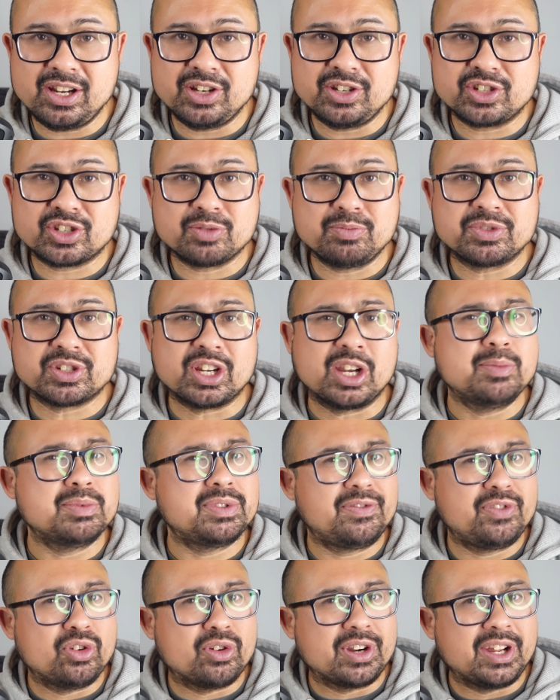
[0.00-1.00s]
and sometimes
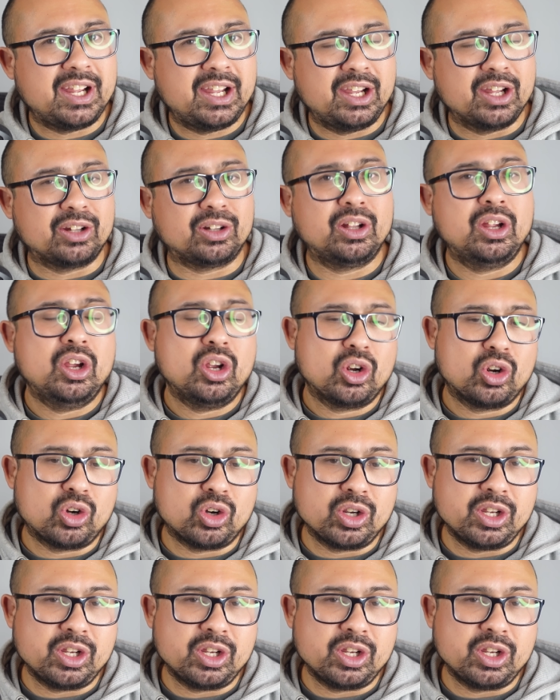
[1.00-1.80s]
if you're on a hill or